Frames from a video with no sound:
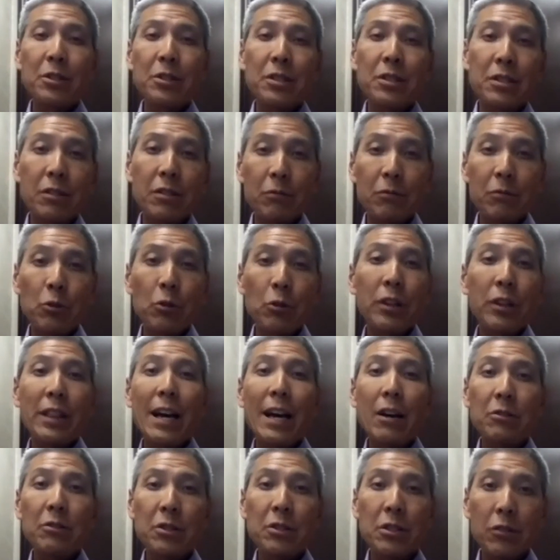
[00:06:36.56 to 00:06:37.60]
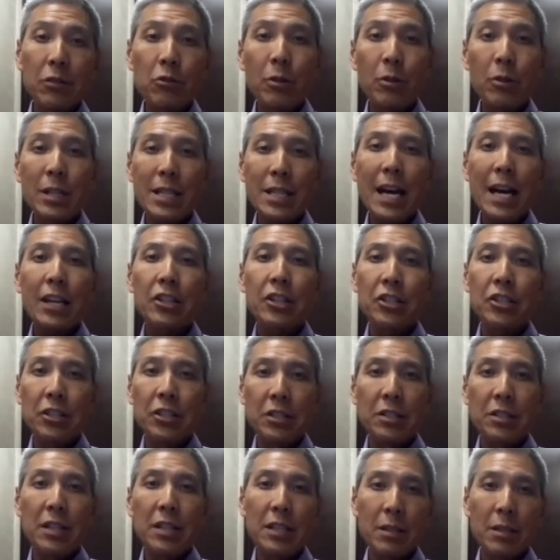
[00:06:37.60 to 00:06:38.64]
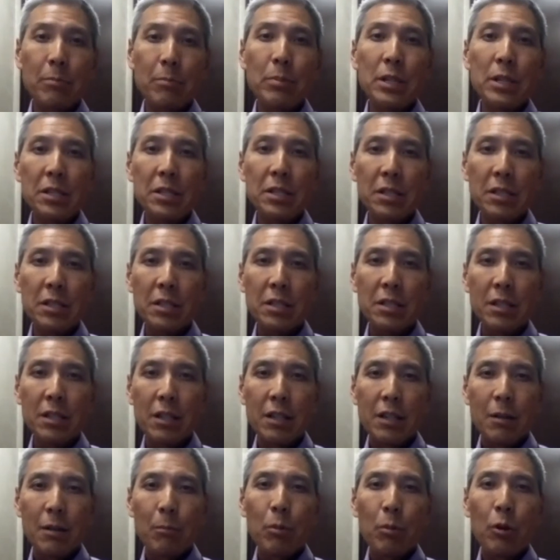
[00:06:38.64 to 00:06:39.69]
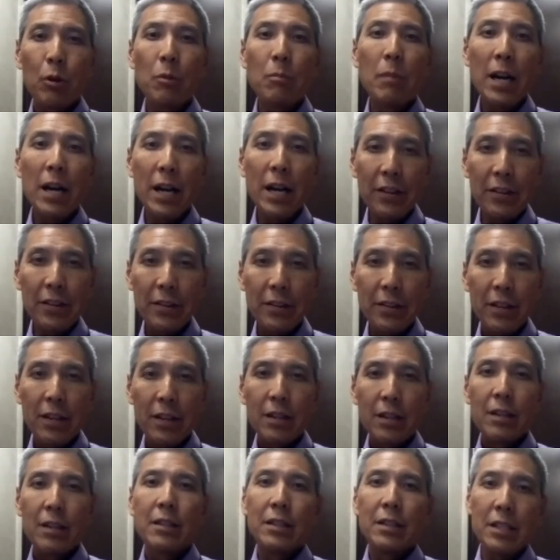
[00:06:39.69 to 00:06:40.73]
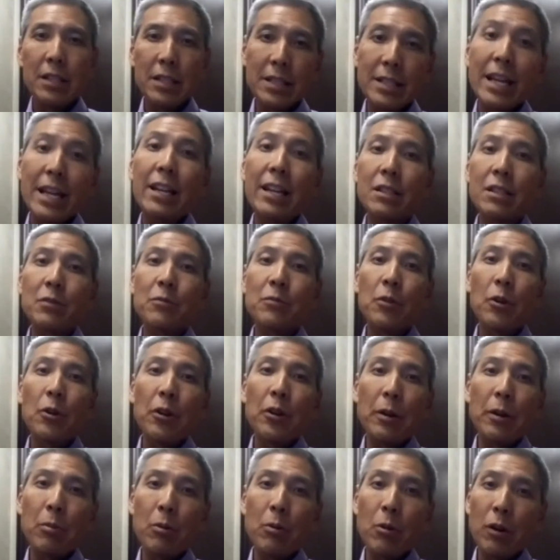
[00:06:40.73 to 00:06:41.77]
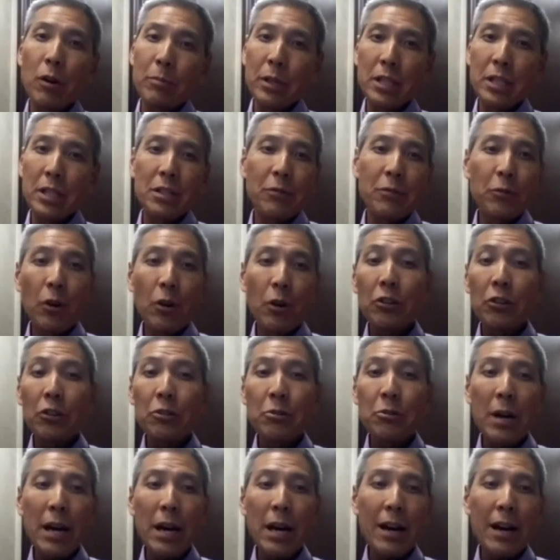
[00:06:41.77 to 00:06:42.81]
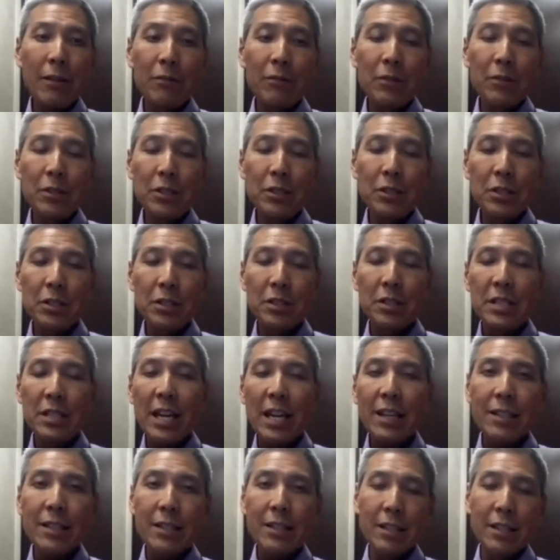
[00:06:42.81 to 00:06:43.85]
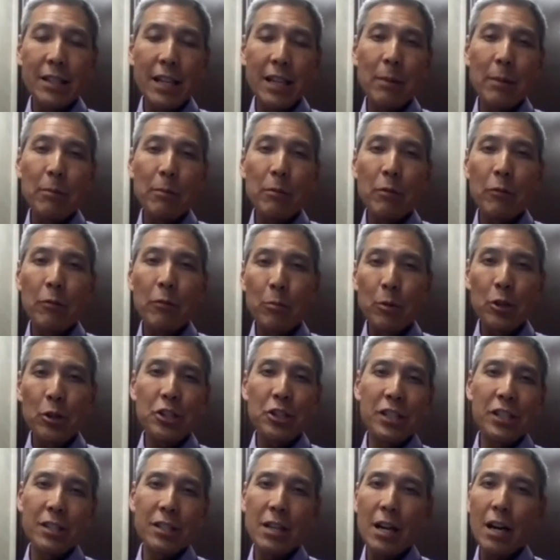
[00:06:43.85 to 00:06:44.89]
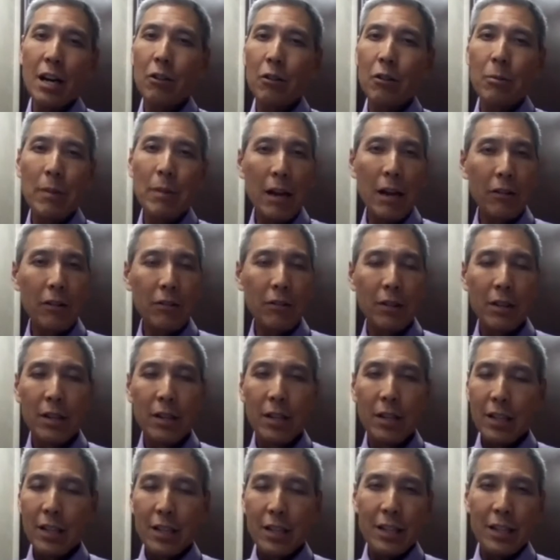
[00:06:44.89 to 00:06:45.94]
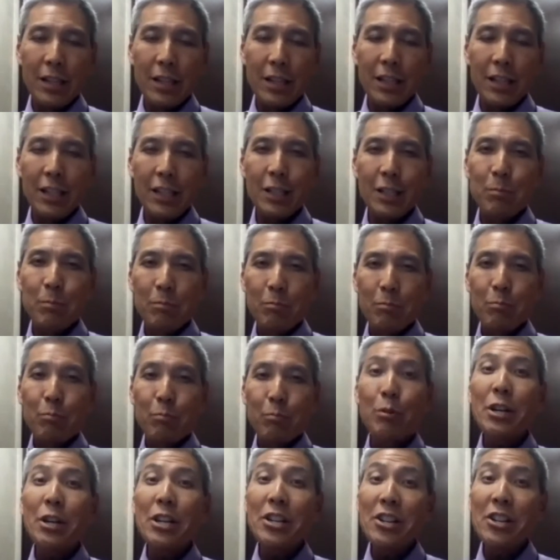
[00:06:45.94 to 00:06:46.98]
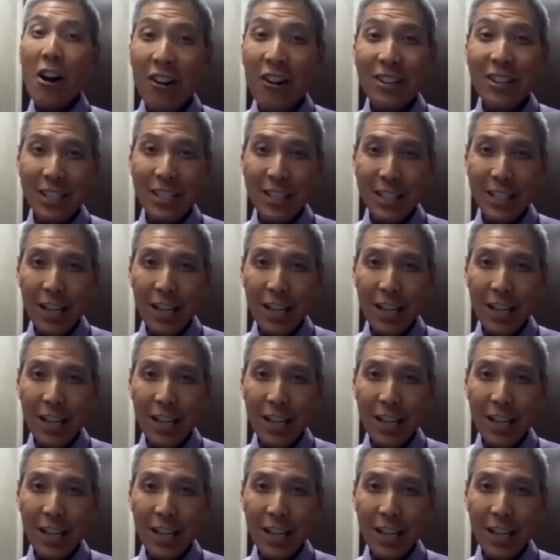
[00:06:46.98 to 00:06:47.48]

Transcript: doing thousands of transactions as a business per month. This data is very important, because if all you have is date, name of merchant, and dollar amount, it's pretty darn hard to tell